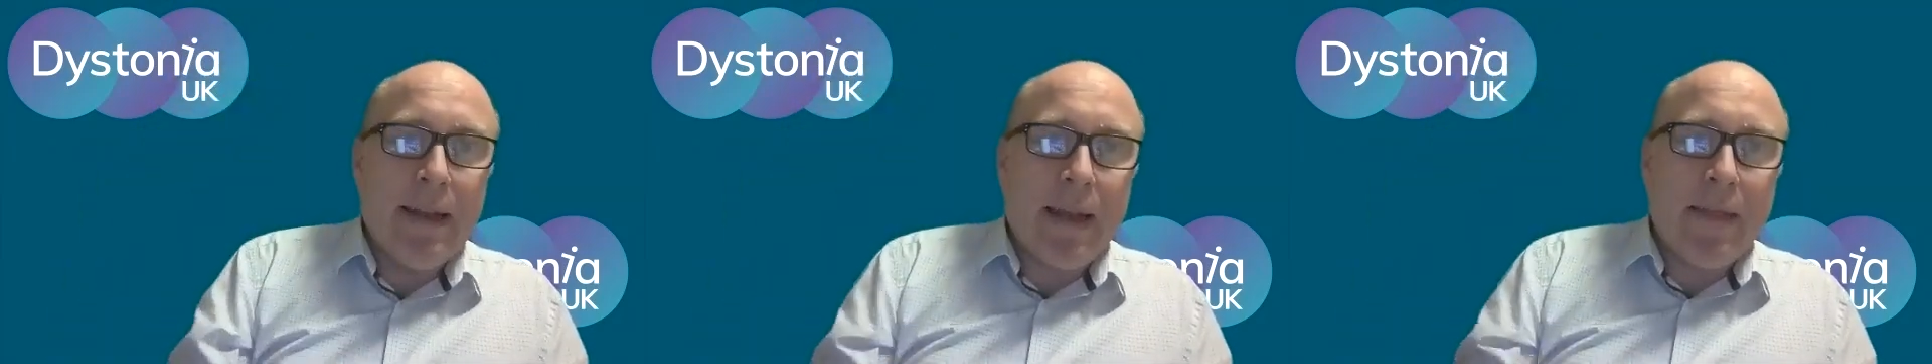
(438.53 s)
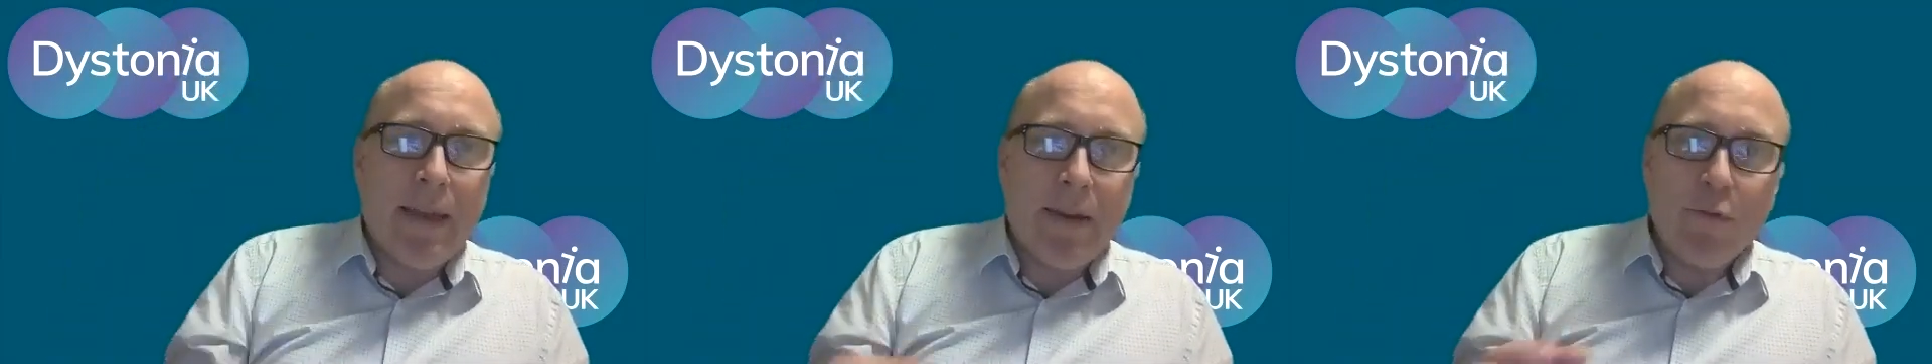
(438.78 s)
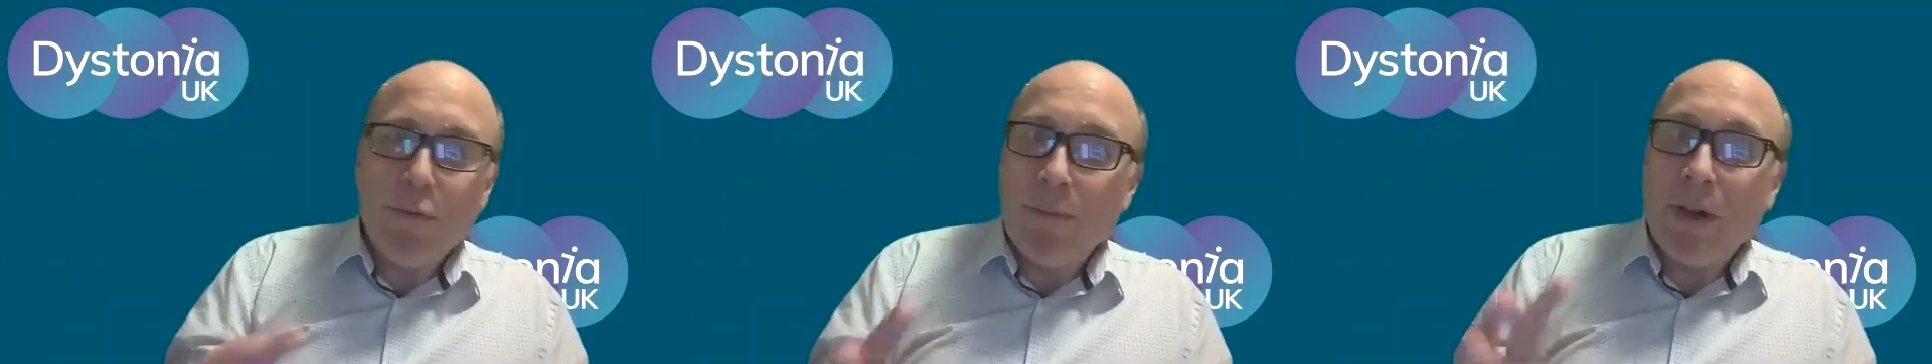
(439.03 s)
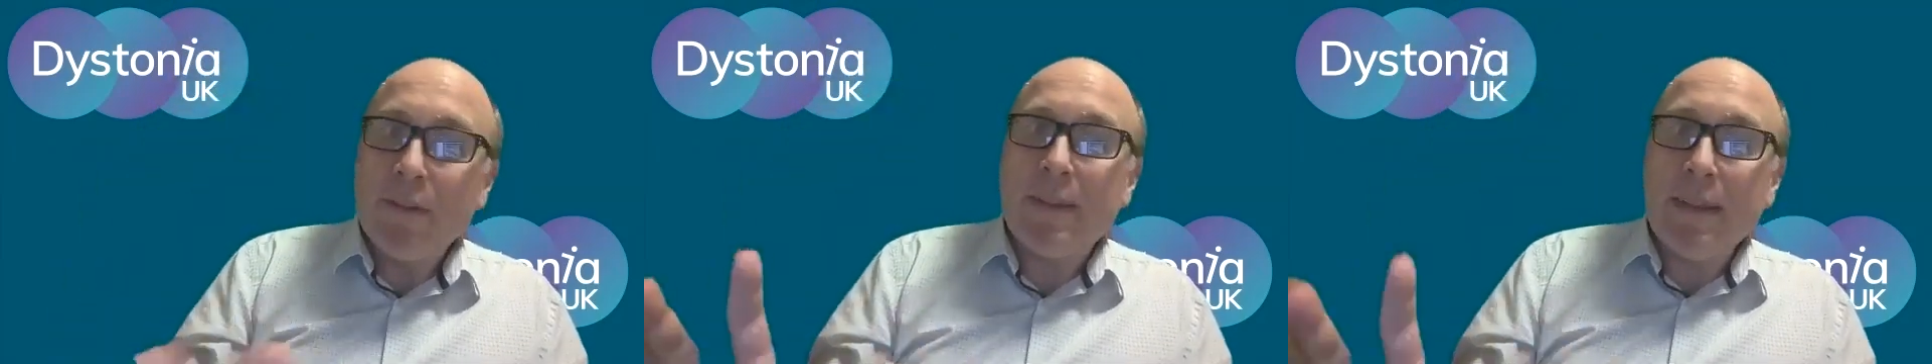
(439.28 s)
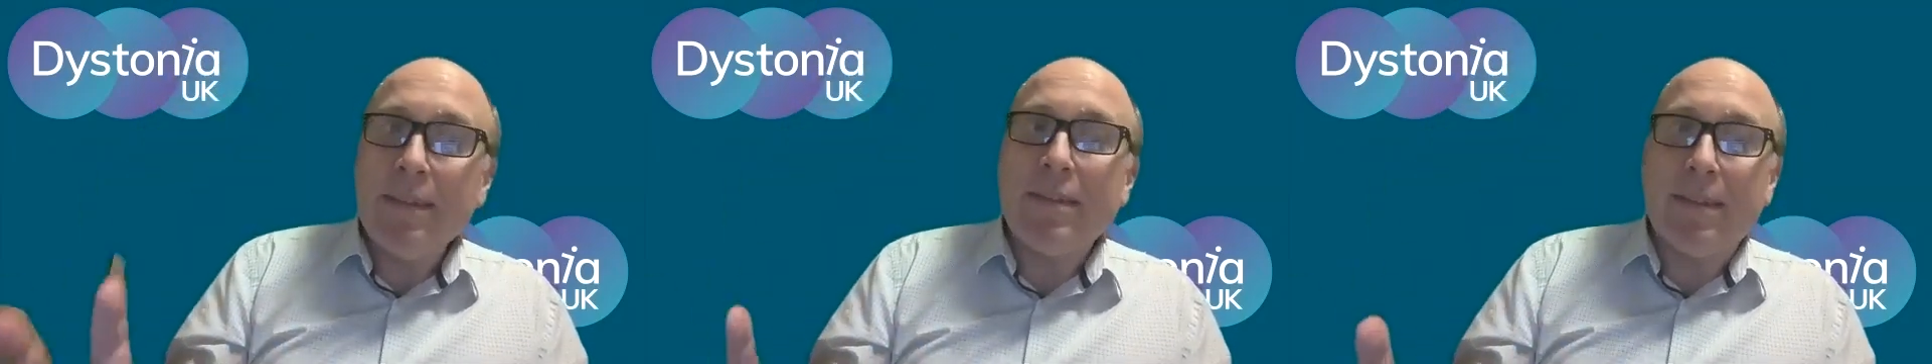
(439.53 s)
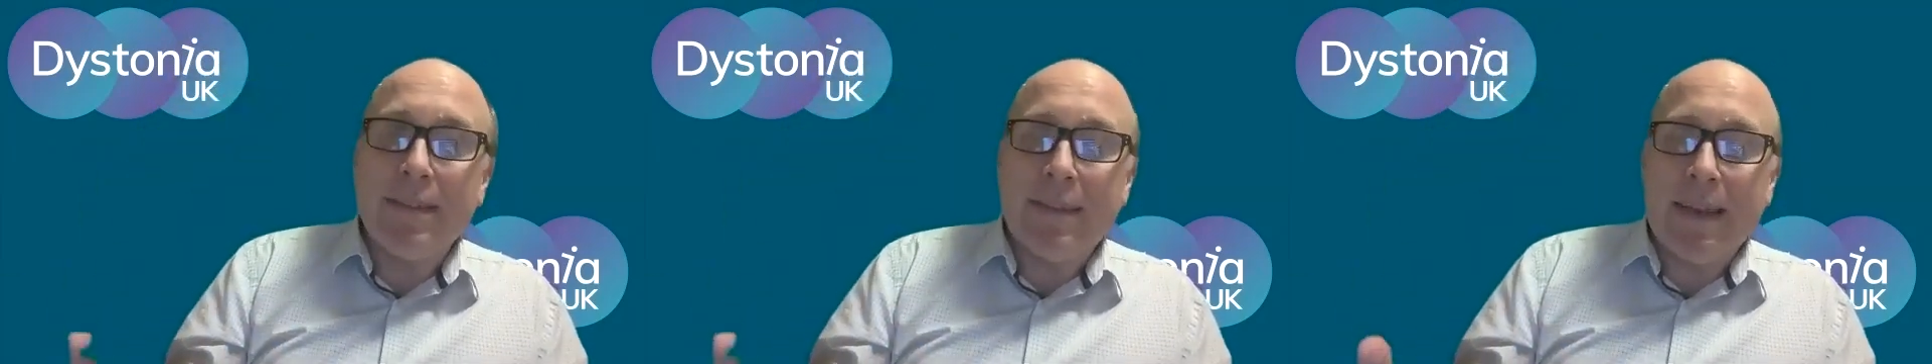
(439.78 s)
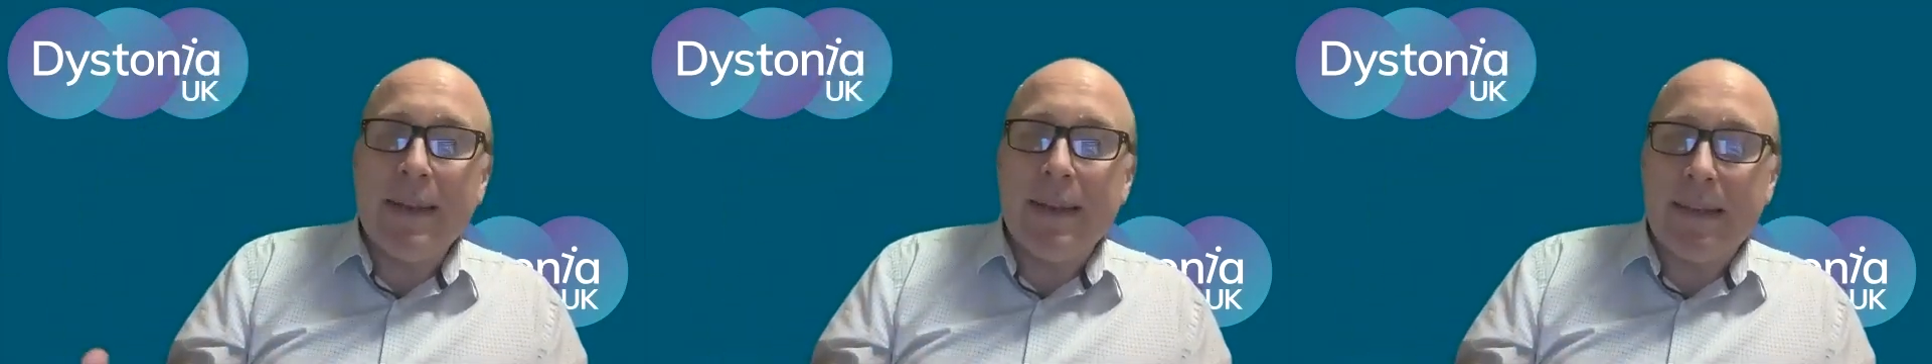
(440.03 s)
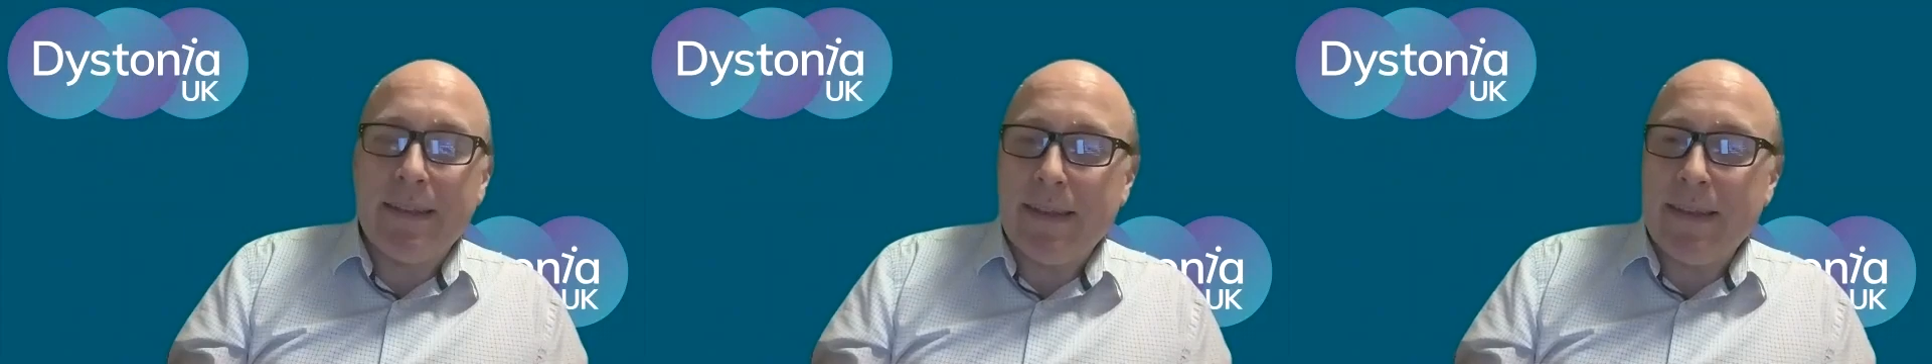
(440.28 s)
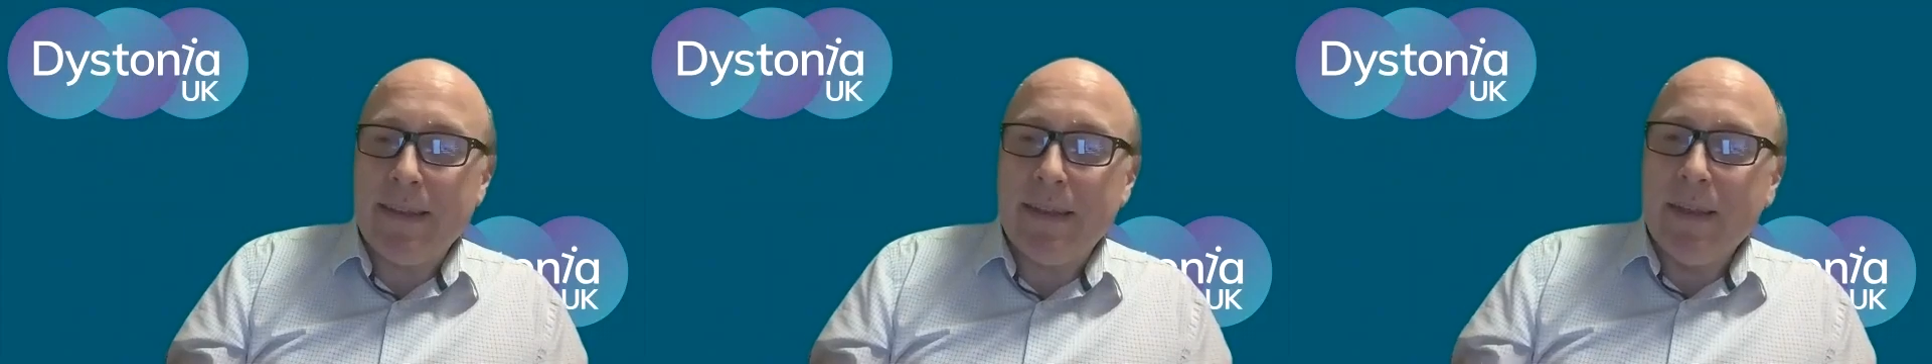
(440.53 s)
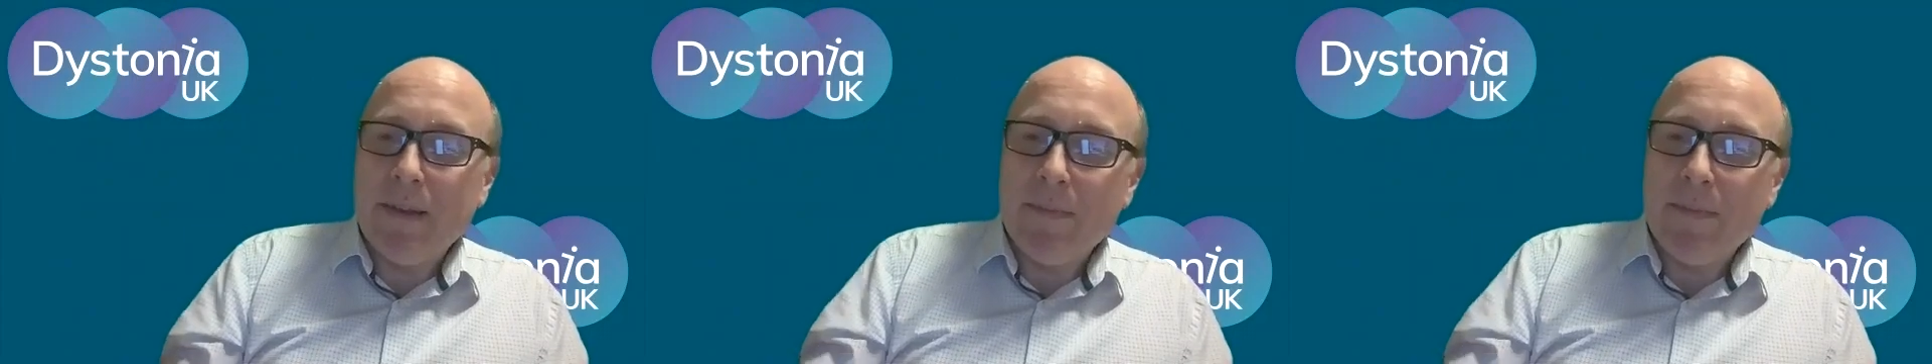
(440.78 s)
and then almost instantaneously,